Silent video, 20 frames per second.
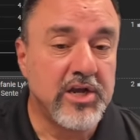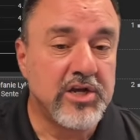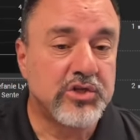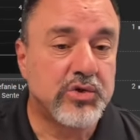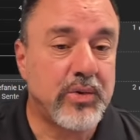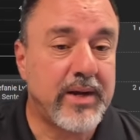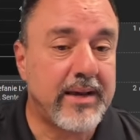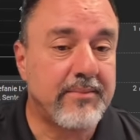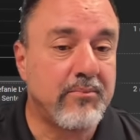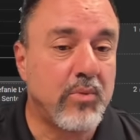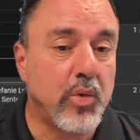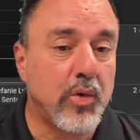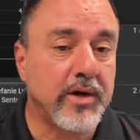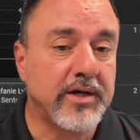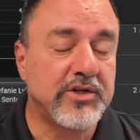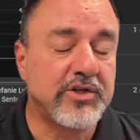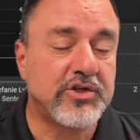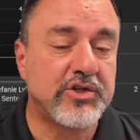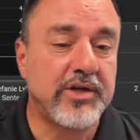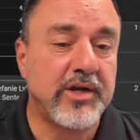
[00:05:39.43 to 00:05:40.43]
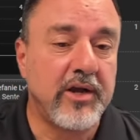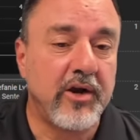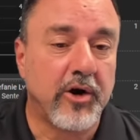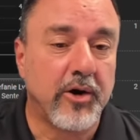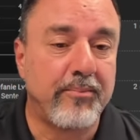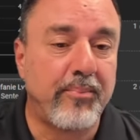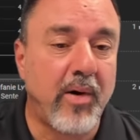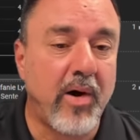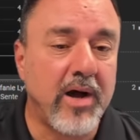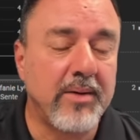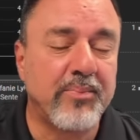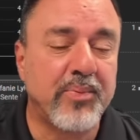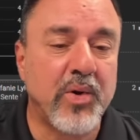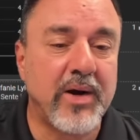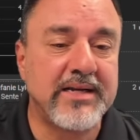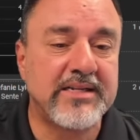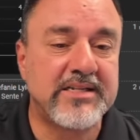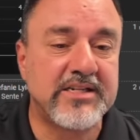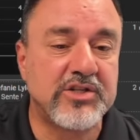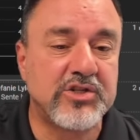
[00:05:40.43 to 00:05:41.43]
So we had mortgage or bond
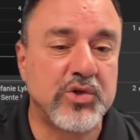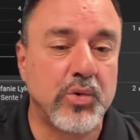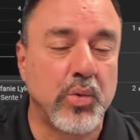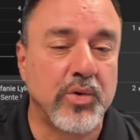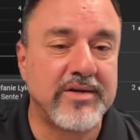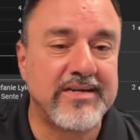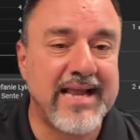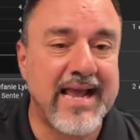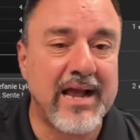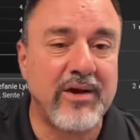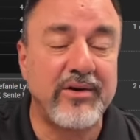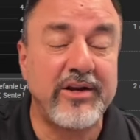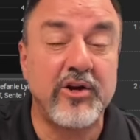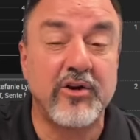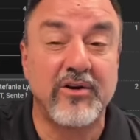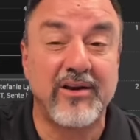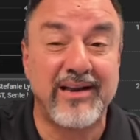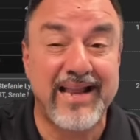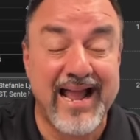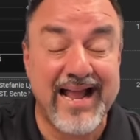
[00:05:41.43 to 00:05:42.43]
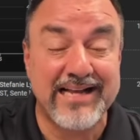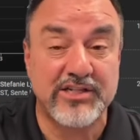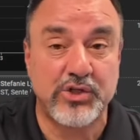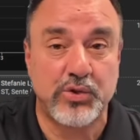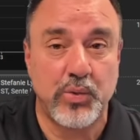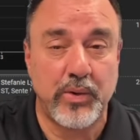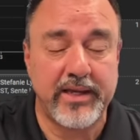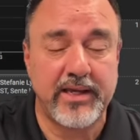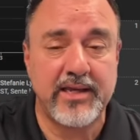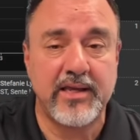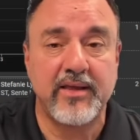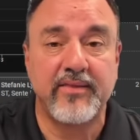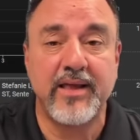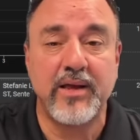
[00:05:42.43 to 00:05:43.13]
prices that were down here last week.